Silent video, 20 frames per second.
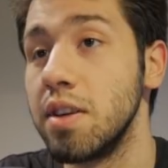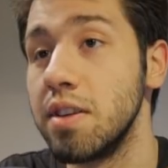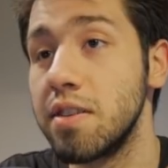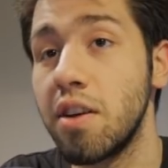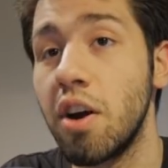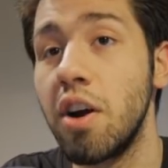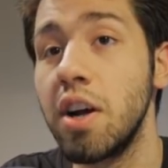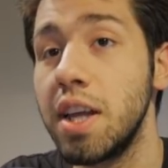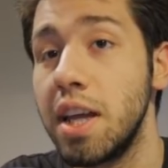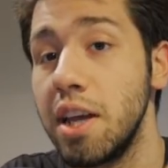This
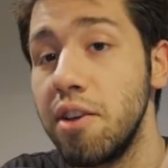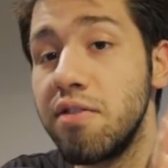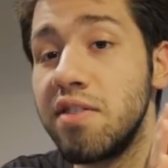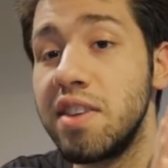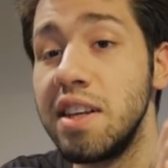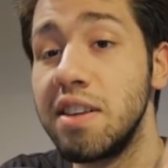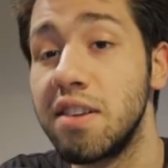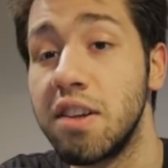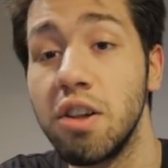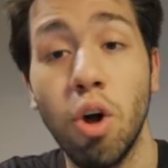card gives
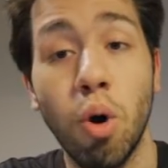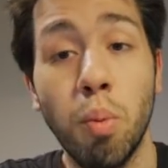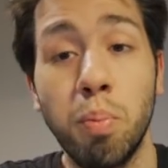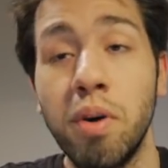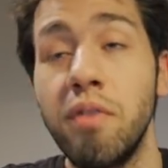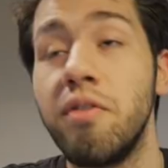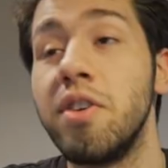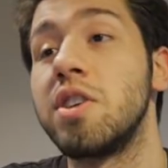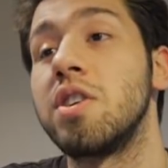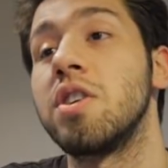these low
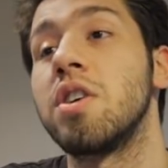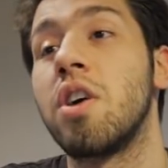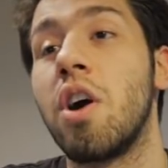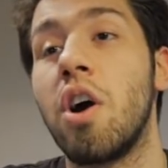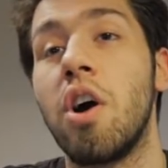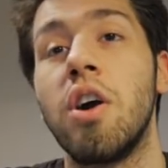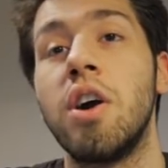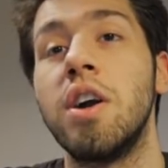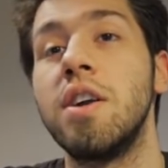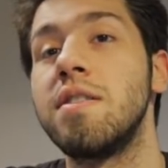provision
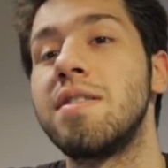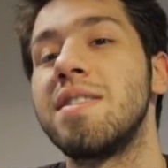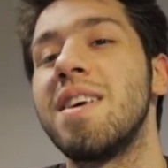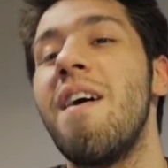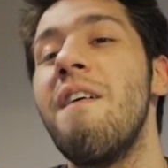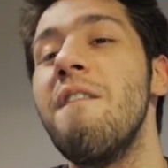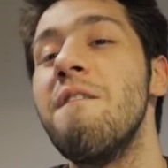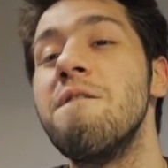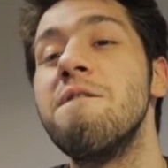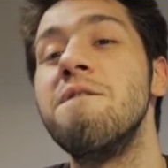cards
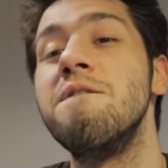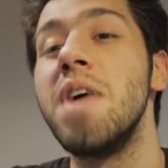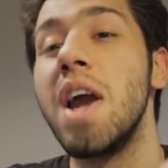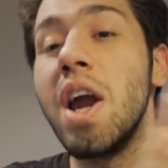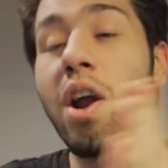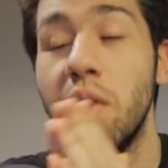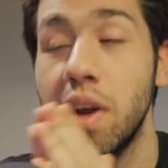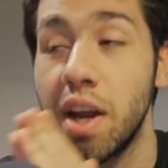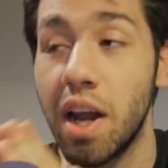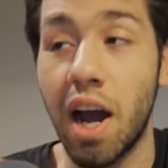a
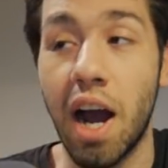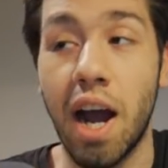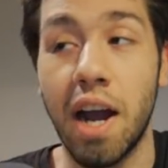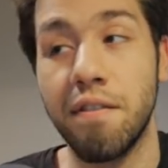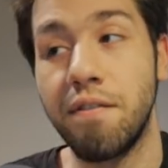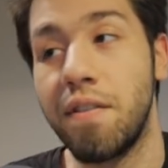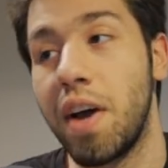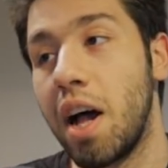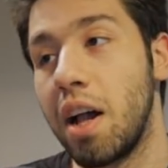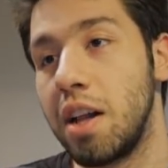very
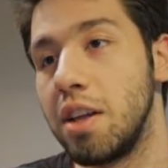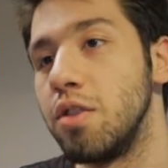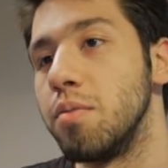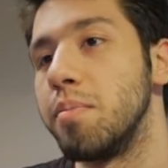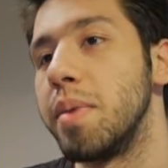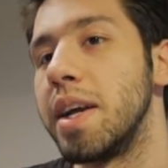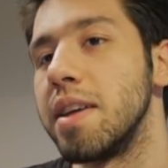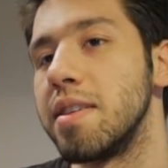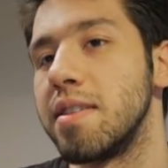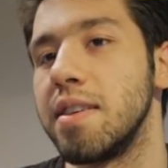high value,
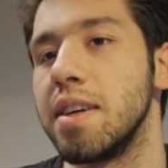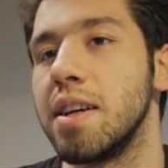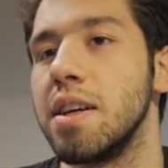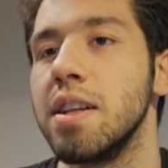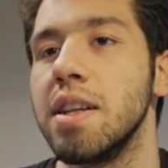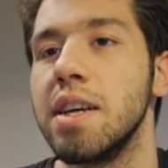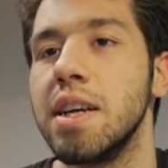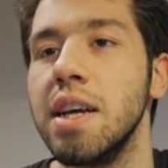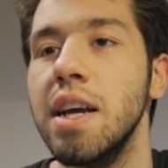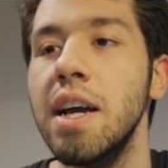
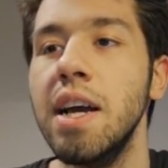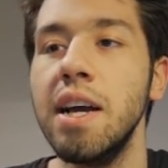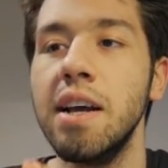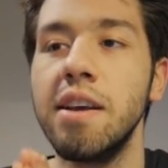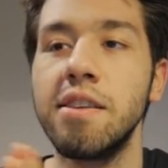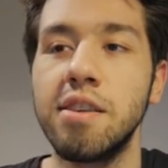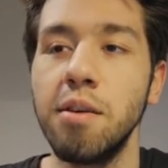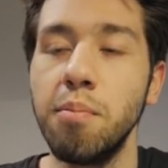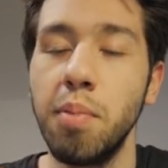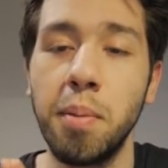basically,
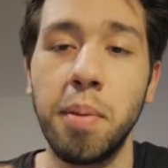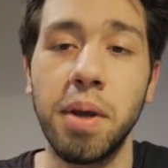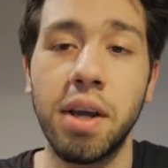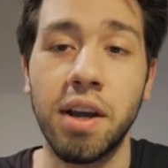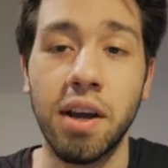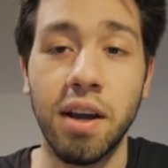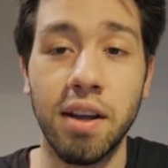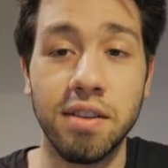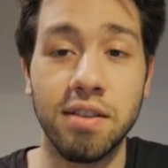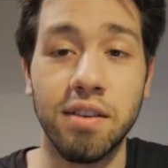simply
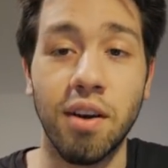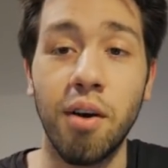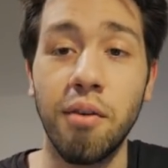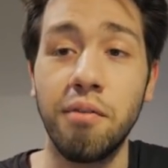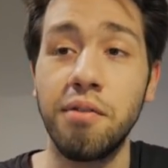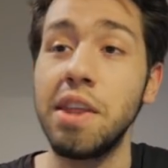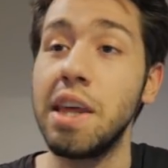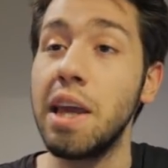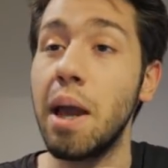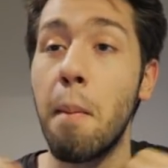because
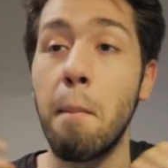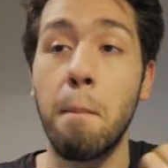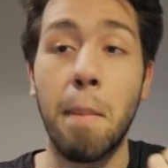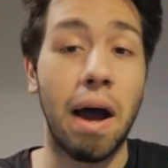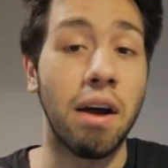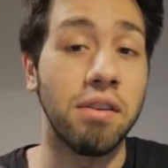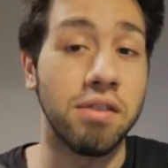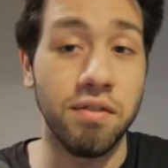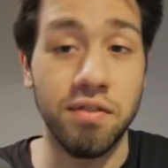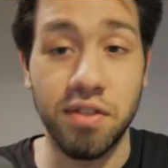of the
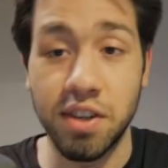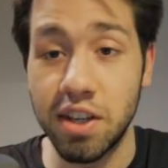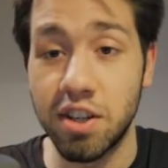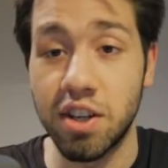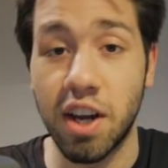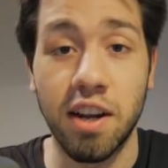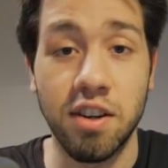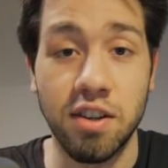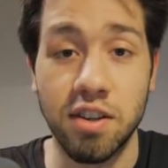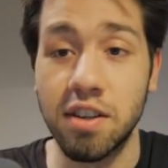amount of
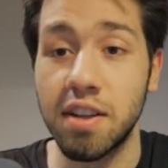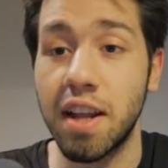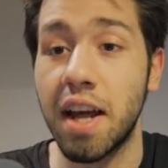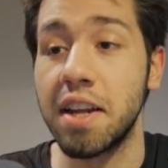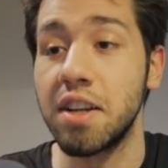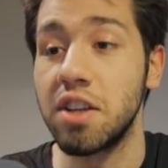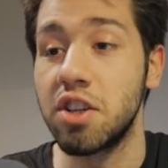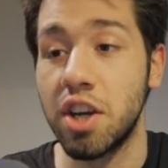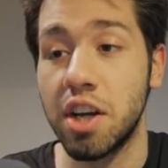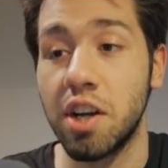siege engine
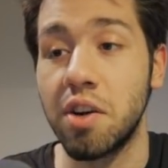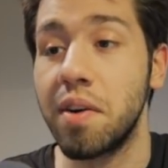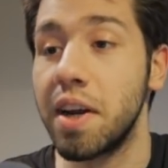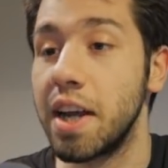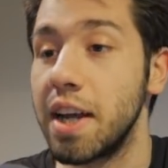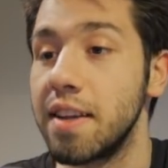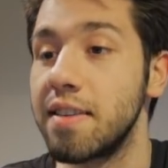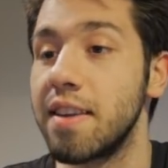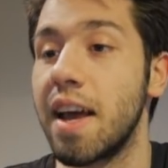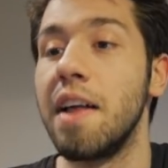that it
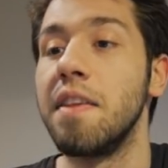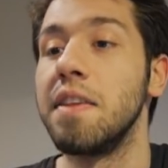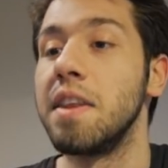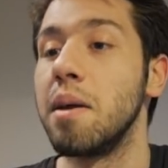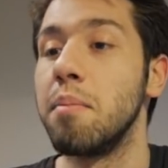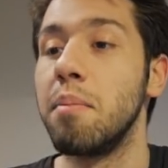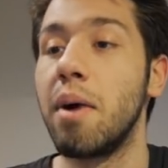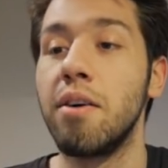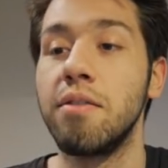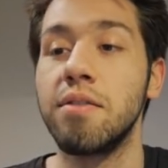generates and
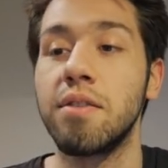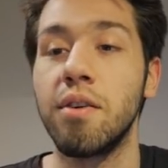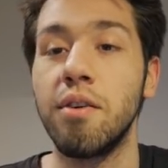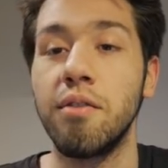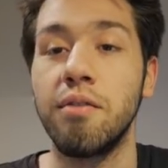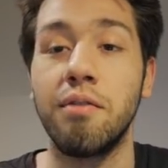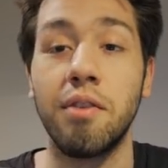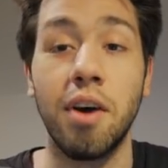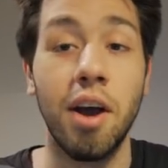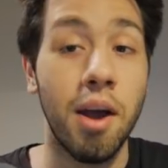the amount
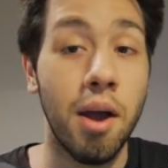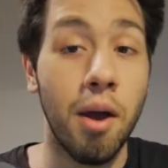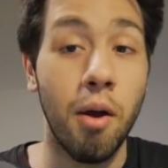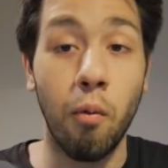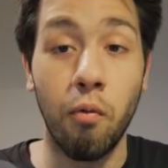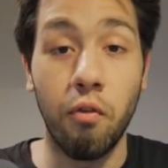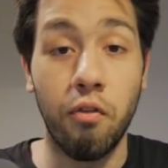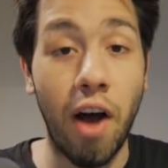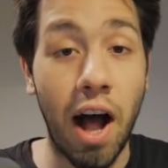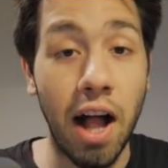of
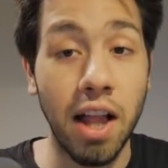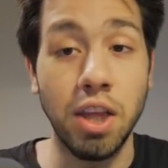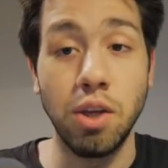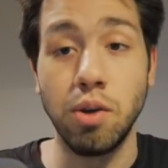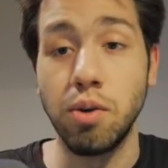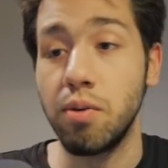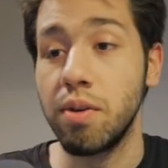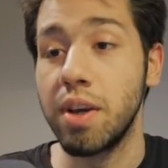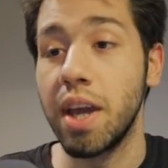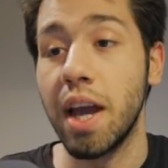value
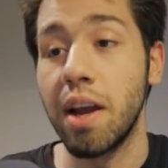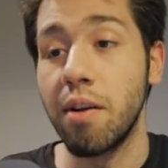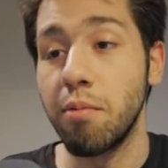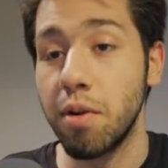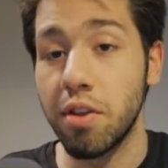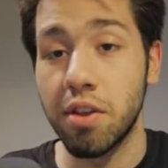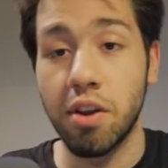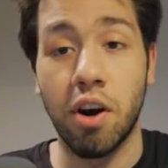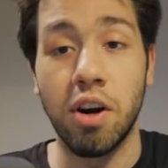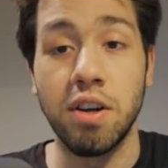you get
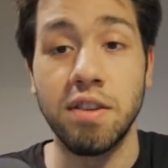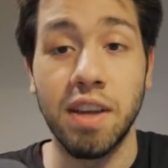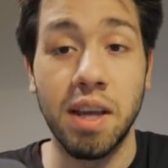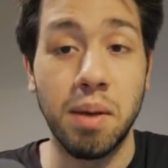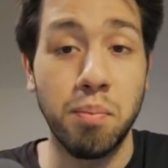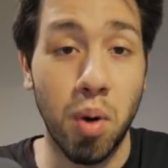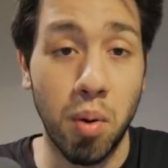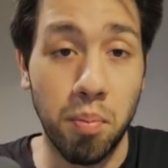with cards like